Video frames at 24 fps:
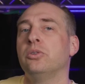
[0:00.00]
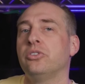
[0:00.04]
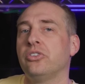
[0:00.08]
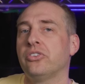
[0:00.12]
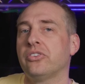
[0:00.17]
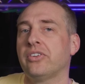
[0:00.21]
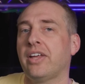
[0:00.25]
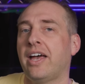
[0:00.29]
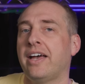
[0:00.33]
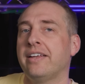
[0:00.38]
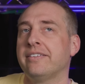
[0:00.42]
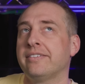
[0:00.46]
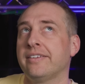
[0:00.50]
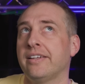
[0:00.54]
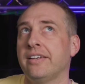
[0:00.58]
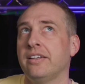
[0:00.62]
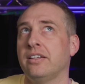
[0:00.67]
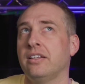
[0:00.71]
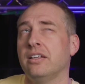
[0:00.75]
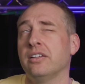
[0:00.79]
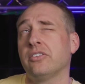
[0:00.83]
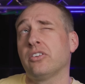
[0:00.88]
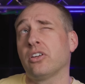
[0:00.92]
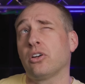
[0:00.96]
which is, has
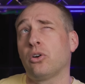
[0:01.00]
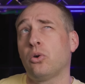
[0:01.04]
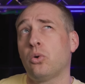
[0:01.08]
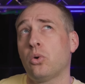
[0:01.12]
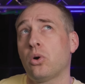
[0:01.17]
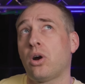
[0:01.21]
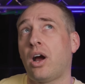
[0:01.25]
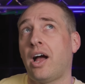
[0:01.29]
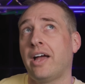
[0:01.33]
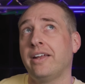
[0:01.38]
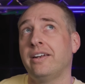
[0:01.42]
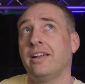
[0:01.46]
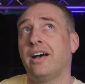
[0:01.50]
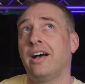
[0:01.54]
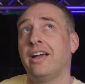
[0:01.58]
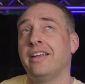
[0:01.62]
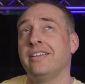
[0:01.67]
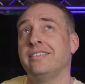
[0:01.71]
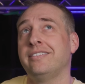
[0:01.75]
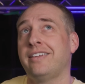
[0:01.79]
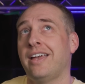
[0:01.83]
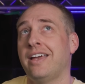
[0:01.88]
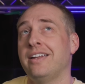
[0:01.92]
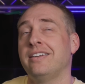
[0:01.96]
a, it's a Core
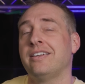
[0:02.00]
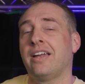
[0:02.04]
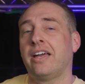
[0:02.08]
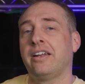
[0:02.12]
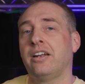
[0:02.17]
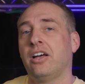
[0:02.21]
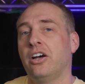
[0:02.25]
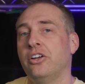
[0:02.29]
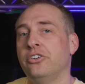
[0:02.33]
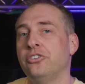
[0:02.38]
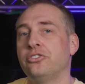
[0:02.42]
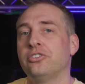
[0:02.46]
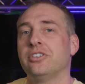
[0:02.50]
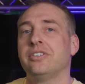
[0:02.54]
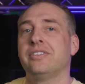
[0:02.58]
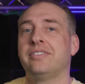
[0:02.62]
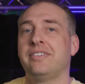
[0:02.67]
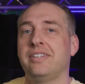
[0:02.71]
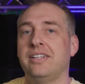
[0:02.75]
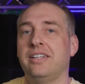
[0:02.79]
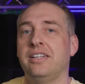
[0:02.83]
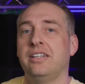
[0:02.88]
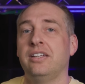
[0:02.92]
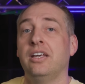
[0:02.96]
i9 10
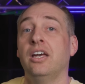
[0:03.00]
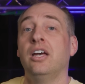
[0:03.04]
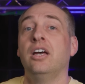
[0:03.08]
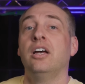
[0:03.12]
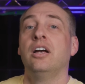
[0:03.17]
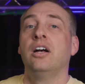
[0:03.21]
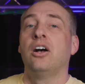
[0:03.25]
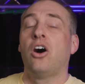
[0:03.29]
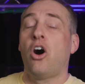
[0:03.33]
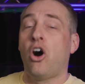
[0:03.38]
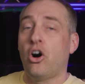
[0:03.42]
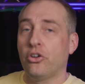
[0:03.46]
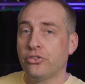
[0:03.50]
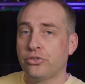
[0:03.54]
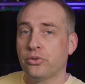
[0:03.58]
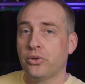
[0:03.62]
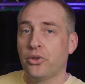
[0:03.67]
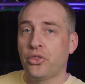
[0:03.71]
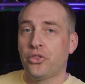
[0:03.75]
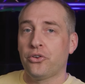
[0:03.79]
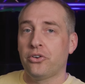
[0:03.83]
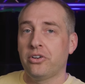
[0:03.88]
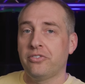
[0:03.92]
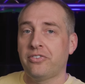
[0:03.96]
900T, also
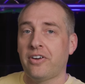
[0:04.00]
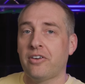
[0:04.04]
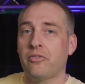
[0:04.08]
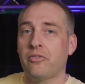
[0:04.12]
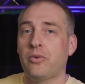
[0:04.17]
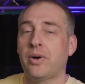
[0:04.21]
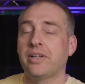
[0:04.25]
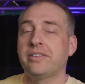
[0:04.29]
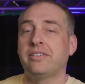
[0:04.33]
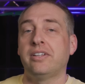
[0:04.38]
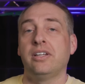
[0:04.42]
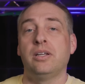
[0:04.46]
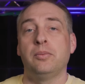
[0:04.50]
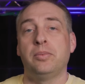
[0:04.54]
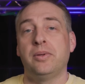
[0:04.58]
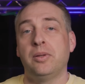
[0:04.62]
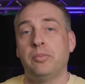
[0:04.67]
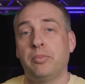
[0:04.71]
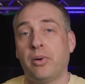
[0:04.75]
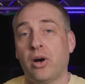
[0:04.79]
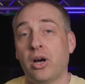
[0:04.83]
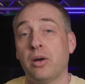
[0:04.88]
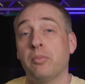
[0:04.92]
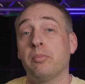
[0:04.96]
a 35 watt
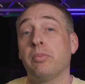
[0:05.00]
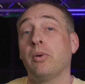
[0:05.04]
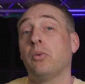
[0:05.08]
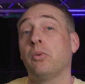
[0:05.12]
TDP part,